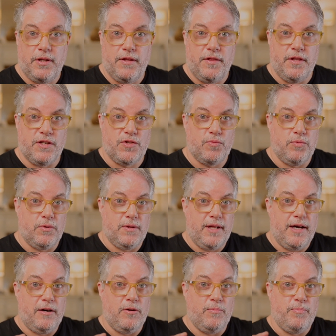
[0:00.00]
This will
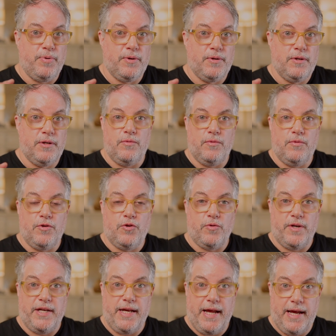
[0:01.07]
help
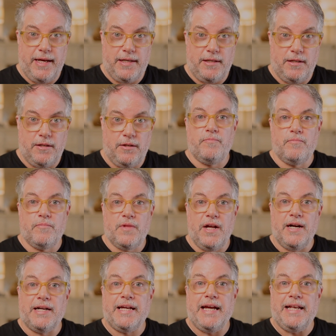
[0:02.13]
create
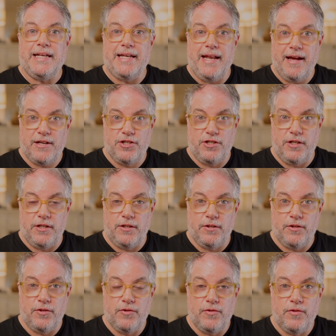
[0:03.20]
a connection